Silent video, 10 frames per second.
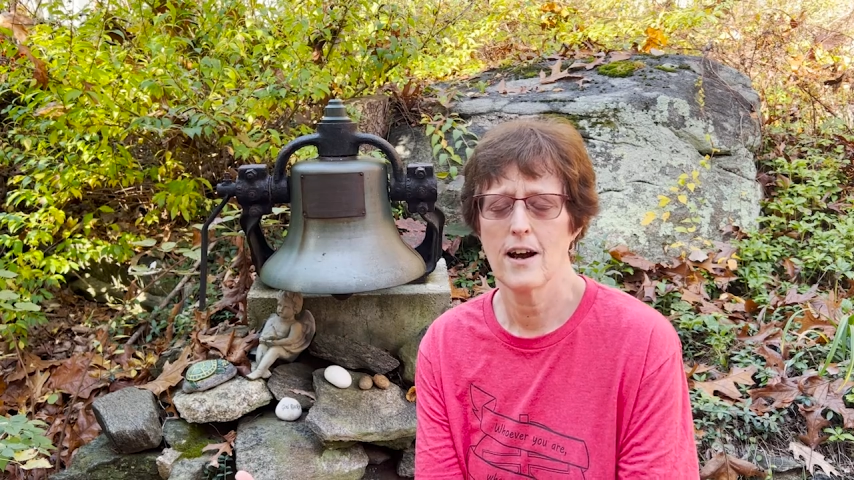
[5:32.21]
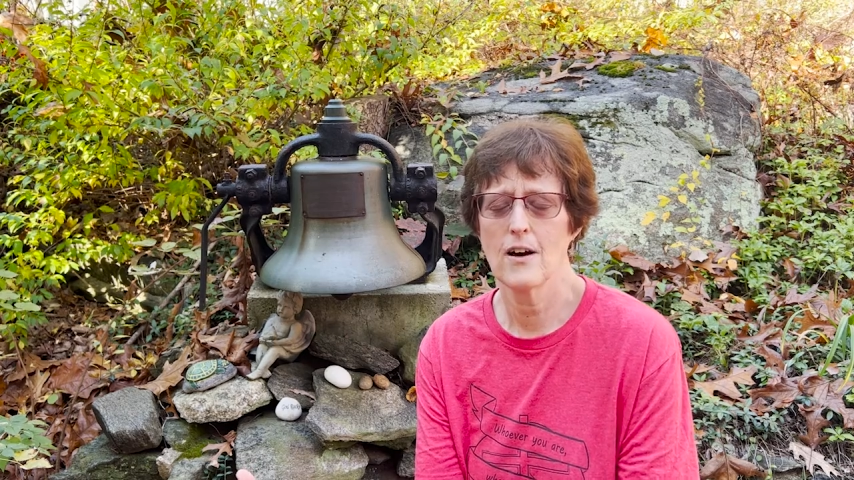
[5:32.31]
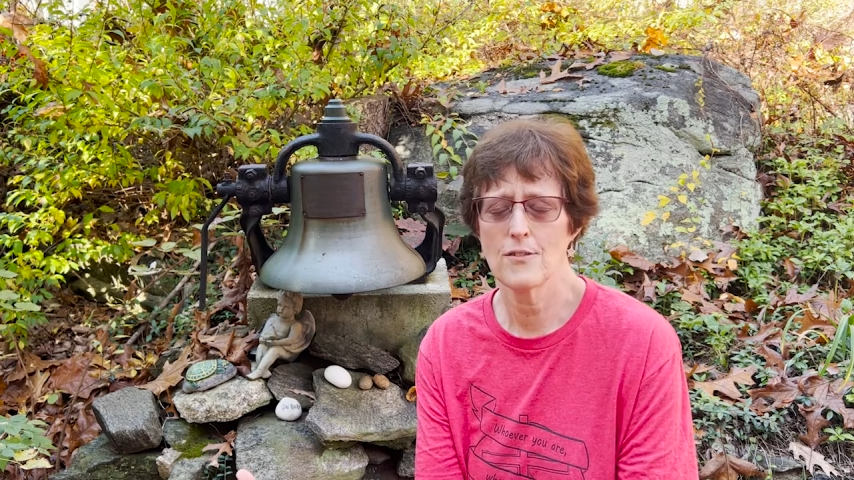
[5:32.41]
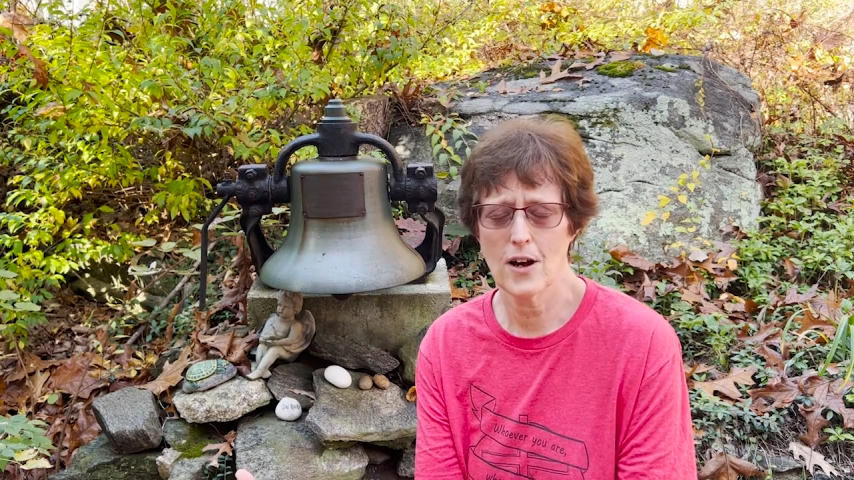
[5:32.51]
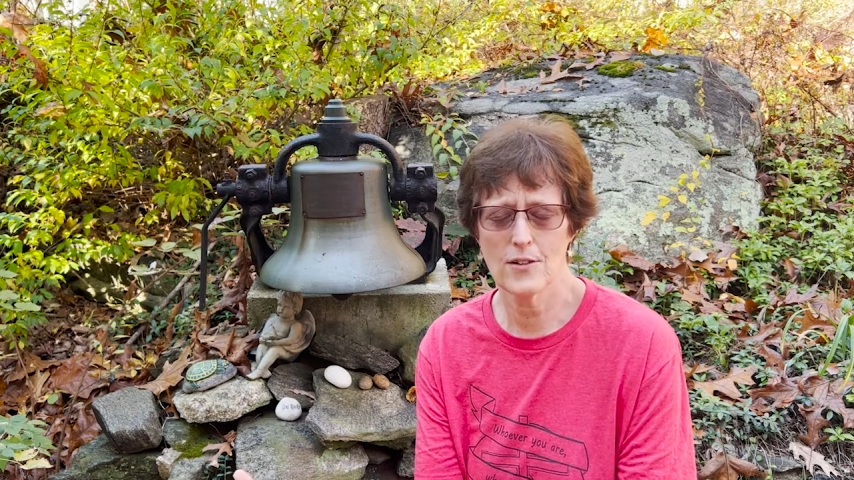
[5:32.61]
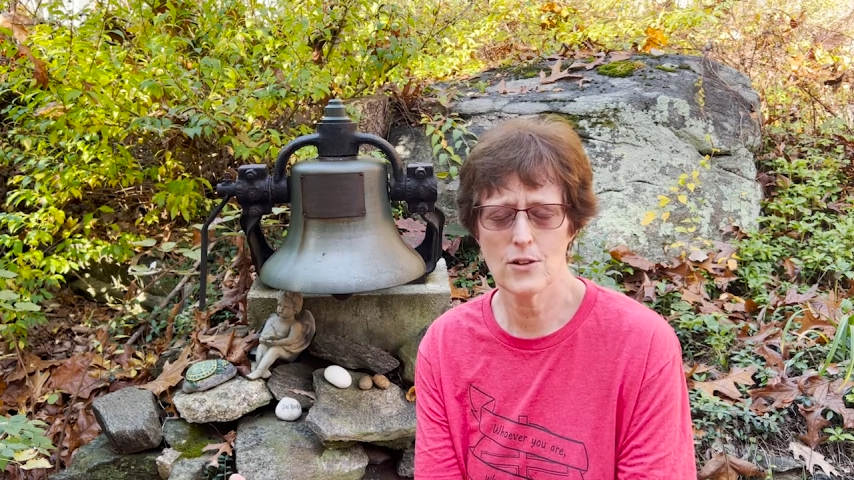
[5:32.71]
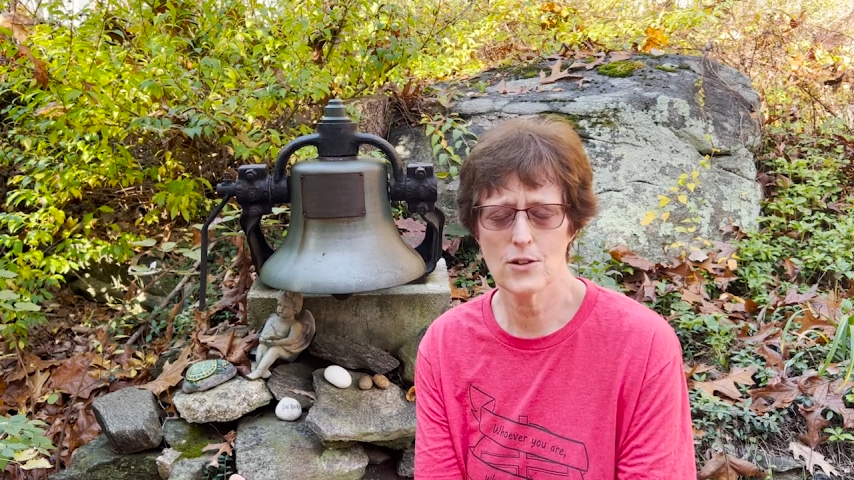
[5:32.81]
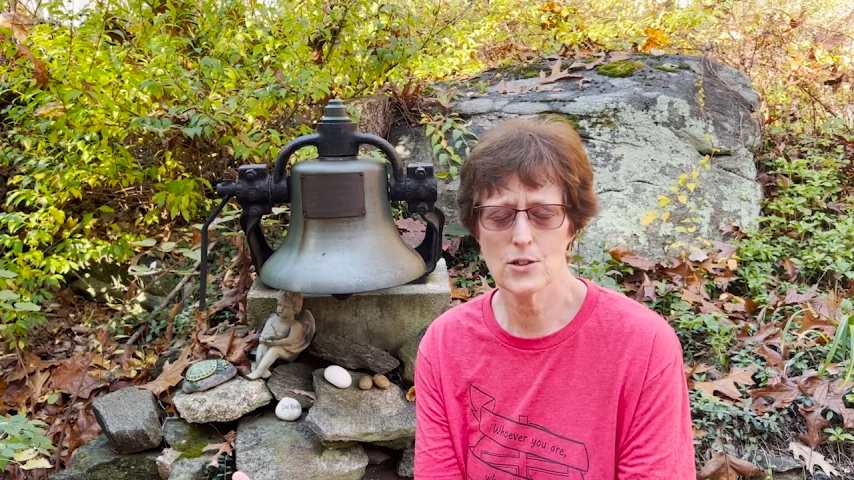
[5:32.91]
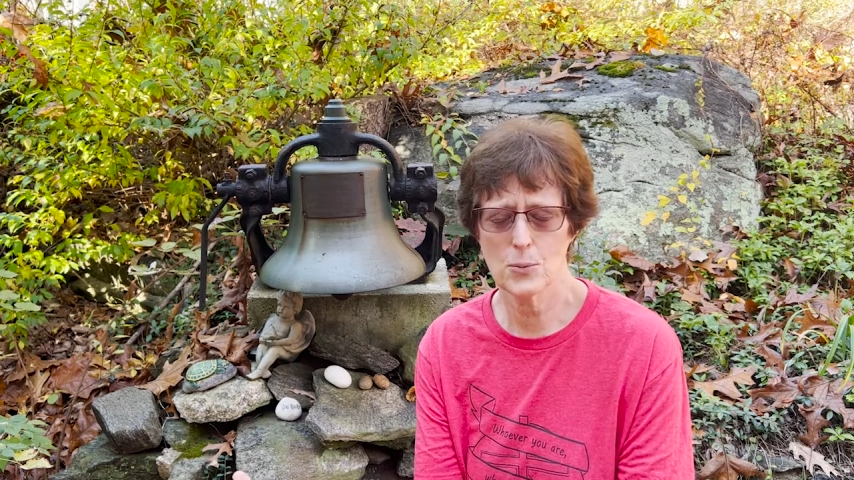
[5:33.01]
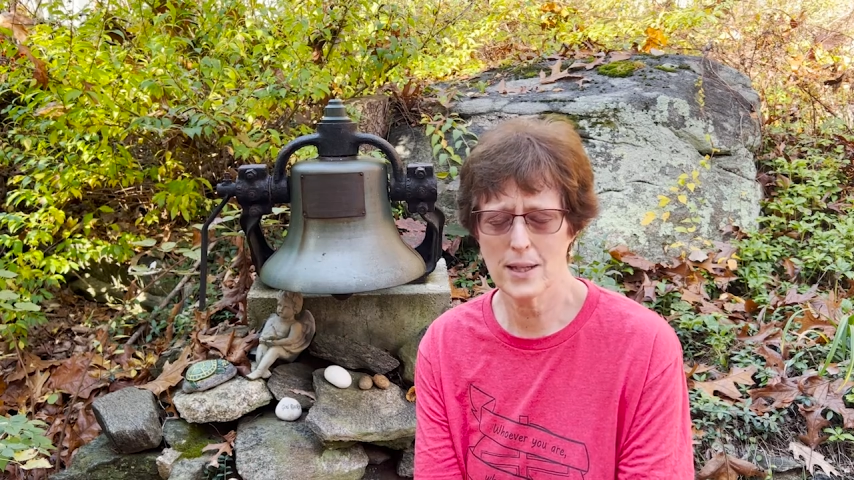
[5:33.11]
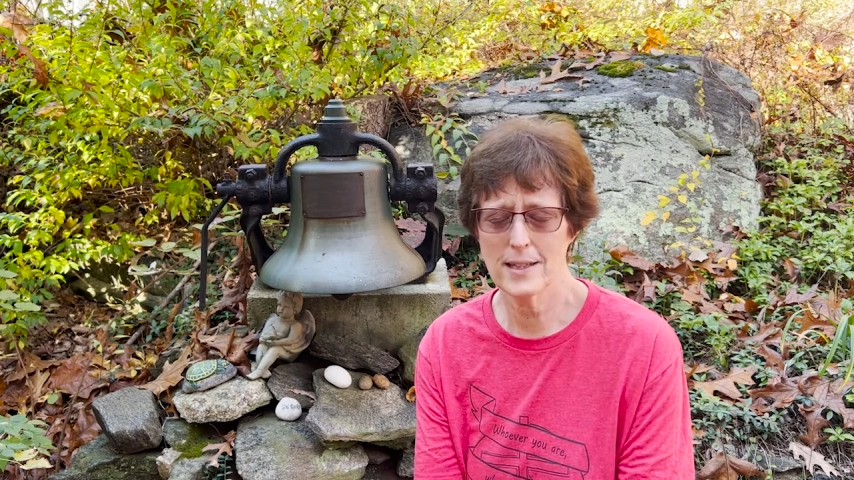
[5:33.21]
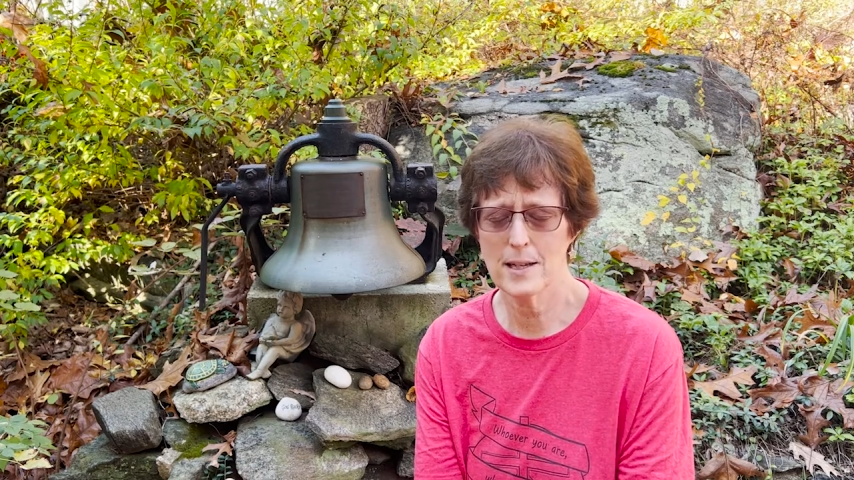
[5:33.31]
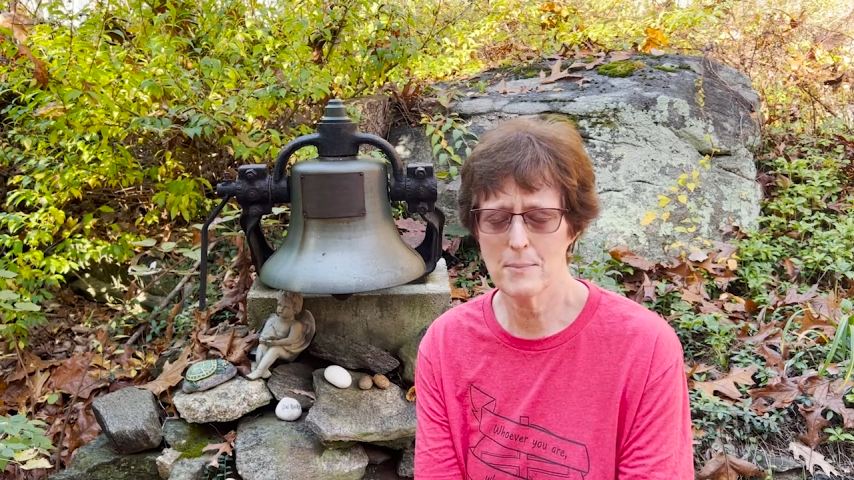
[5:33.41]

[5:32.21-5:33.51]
of others when they